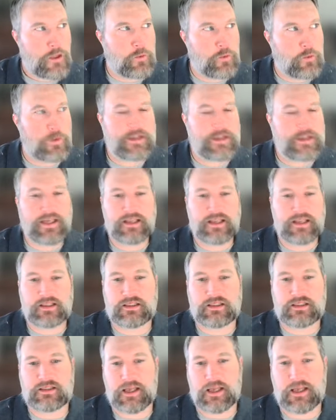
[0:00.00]
We take the
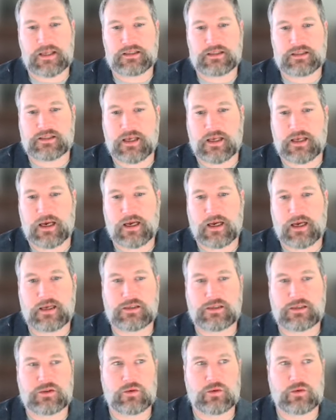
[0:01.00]
stance
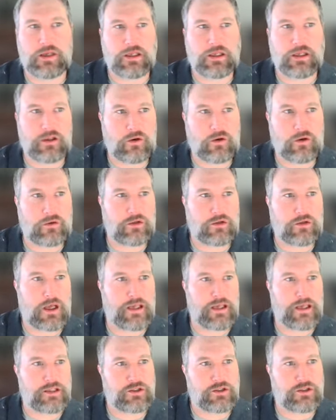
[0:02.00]
that we don't
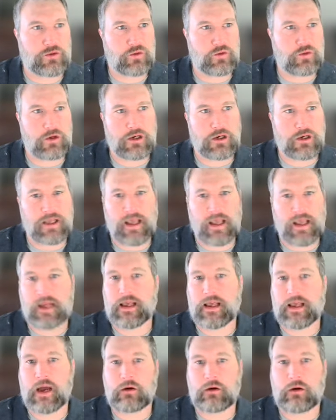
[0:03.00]
like to work
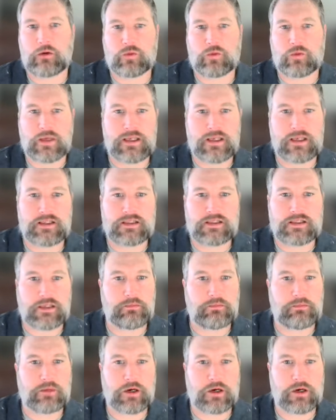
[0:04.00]
80-hour weeks
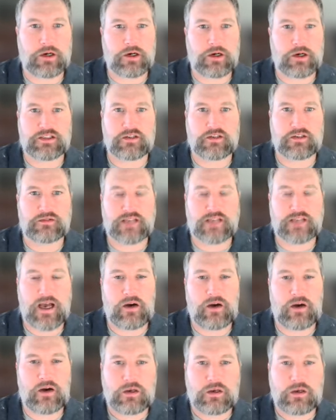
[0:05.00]
and burn ourselves
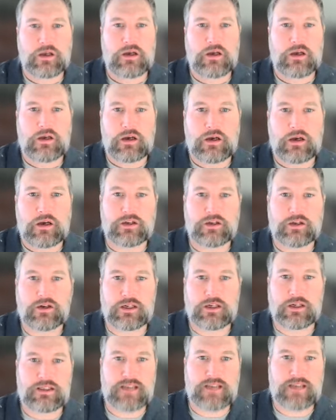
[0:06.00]
out
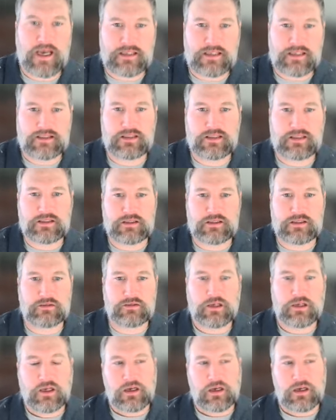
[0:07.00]
during tax
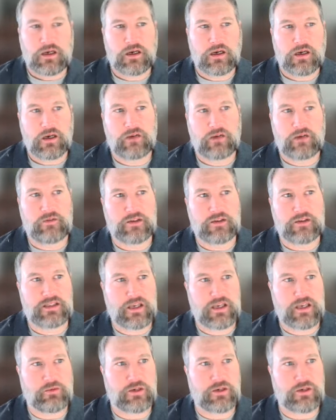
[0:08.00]
season. For the
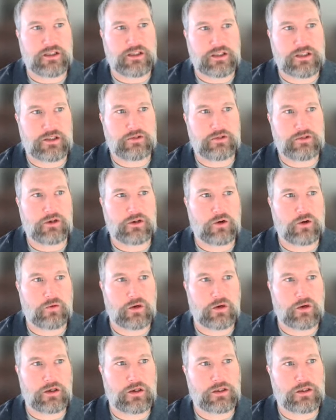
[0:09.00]
same reason you don't
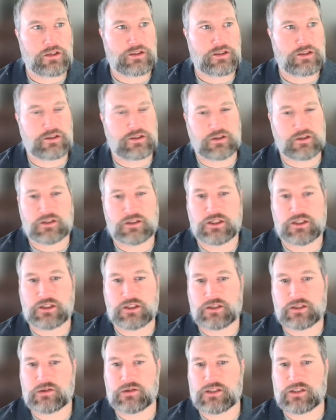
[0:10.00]
want a surgeon
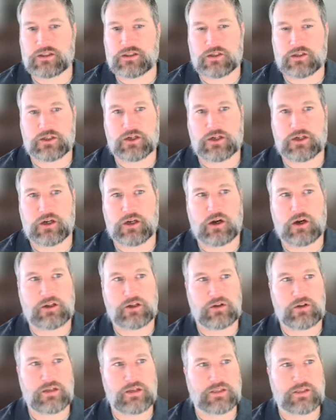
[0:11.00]
doing surgery on
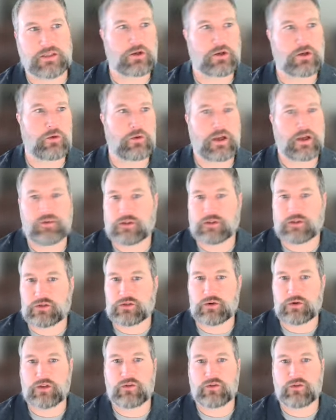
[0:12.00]
you that's been awake for
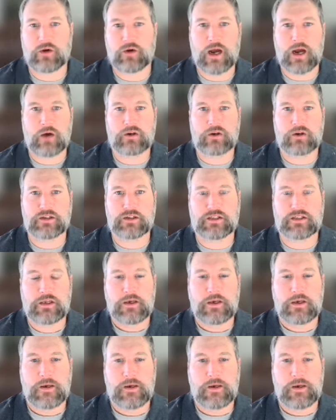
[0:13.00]
24 hours.